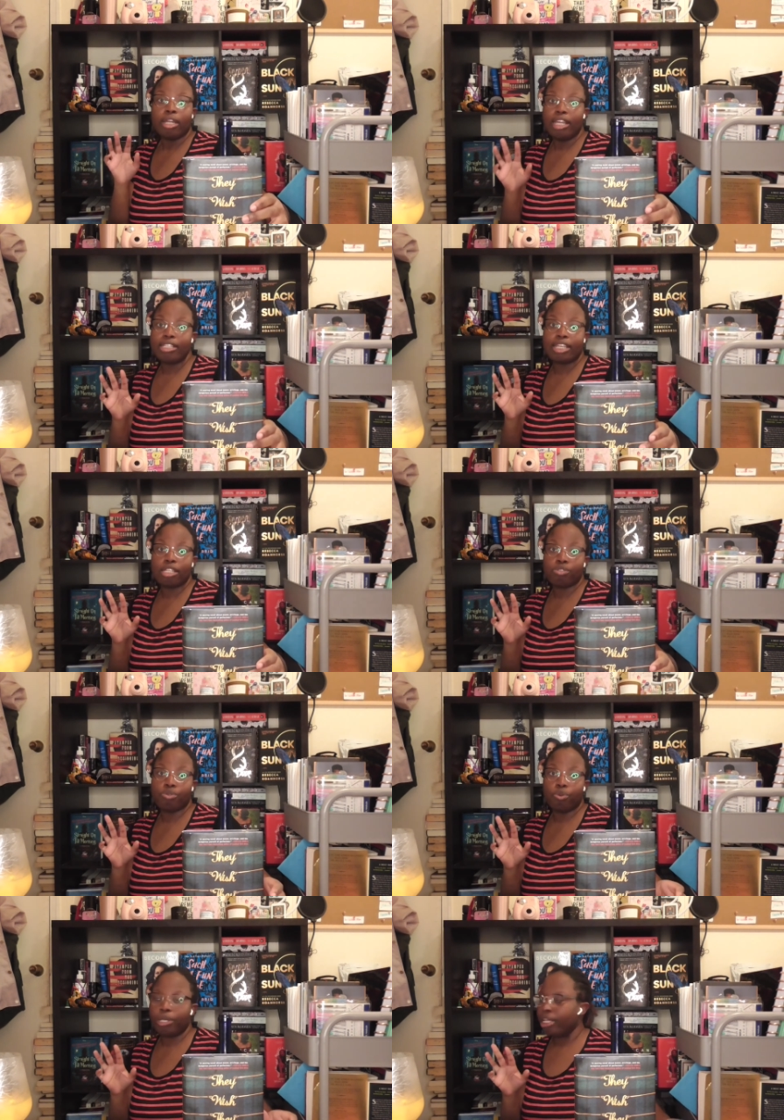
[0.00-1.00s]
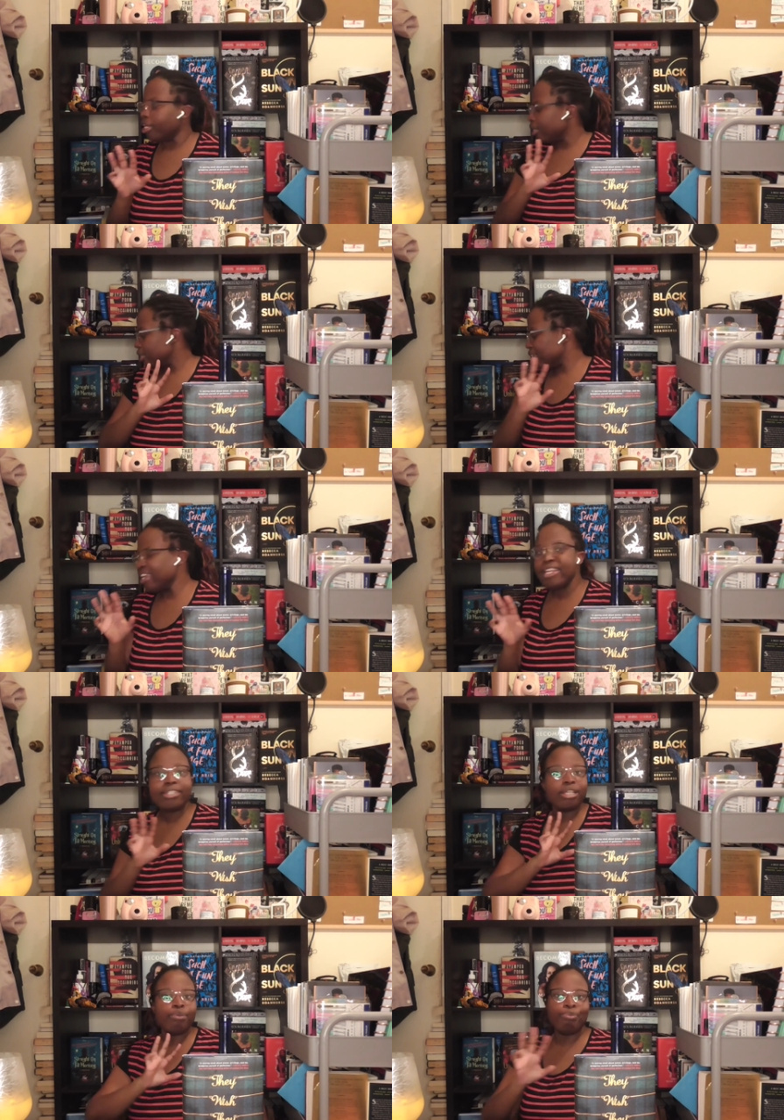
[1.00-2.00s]
let's get to it
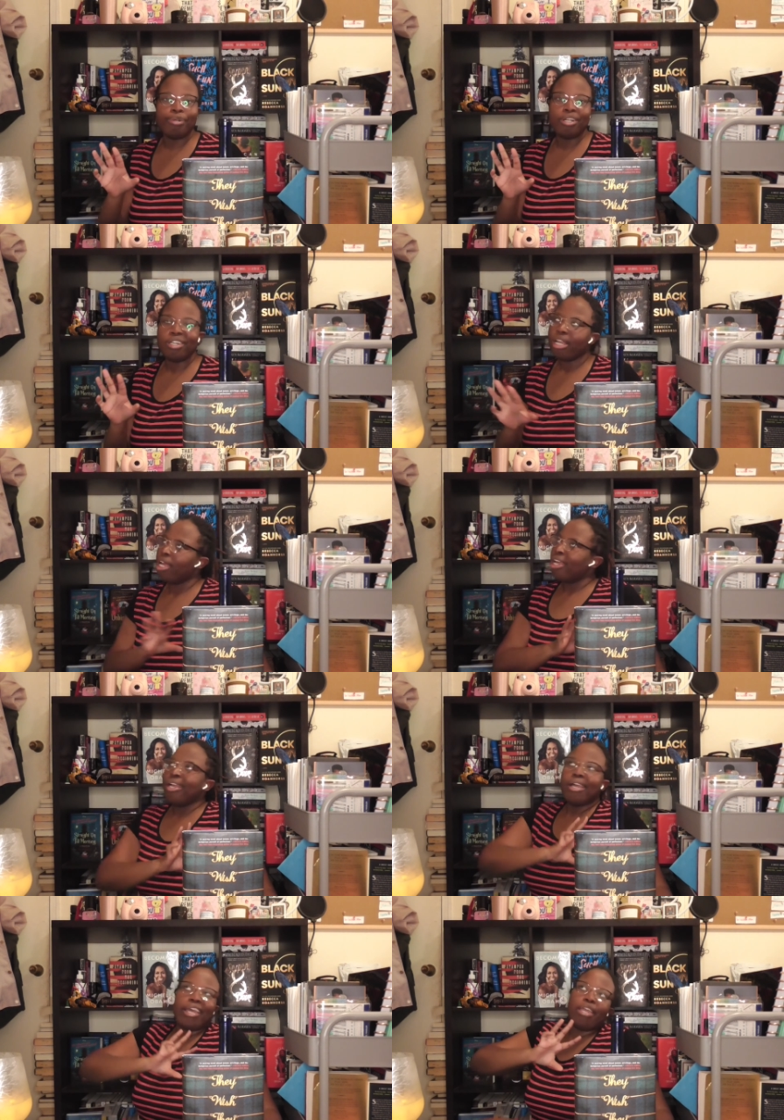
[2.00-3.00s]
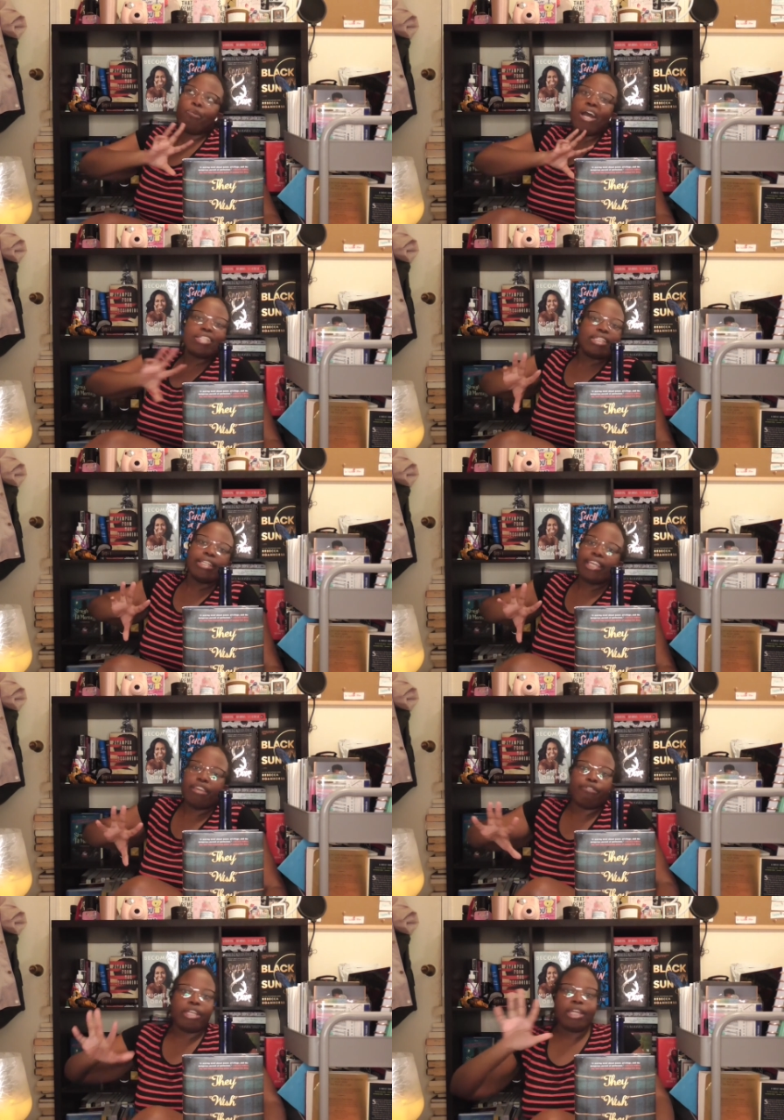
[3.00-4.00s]
this book it wasn't
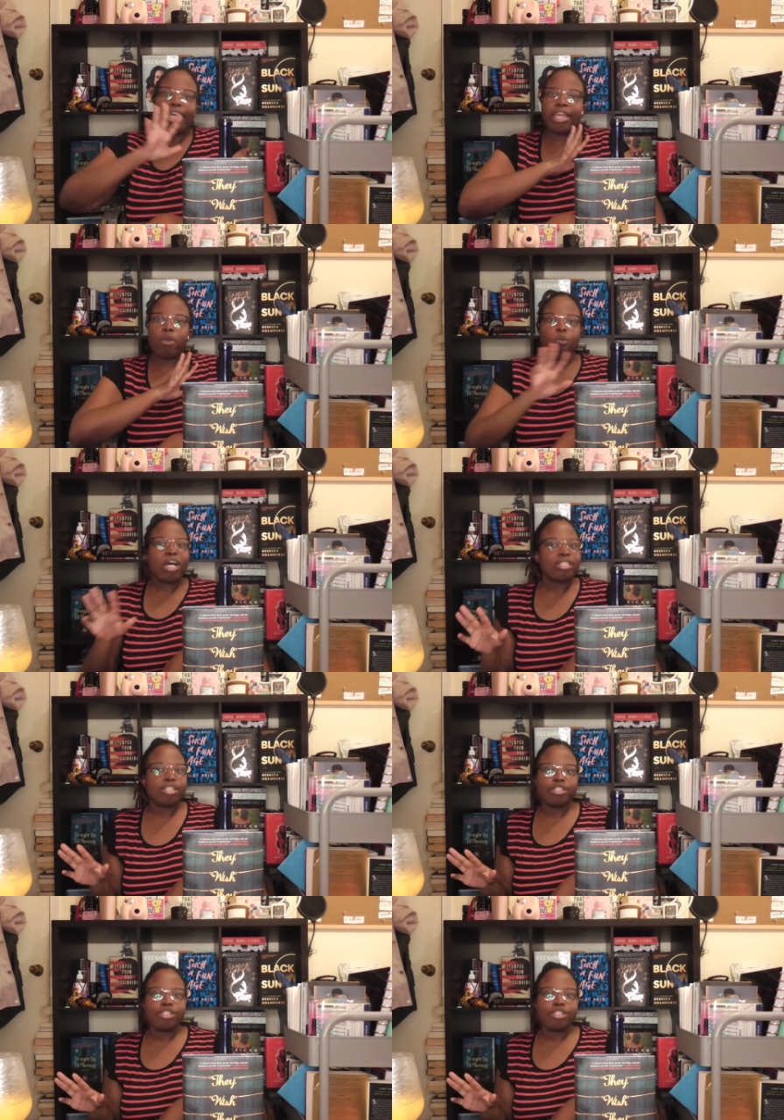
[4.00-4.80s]
giving it wasn't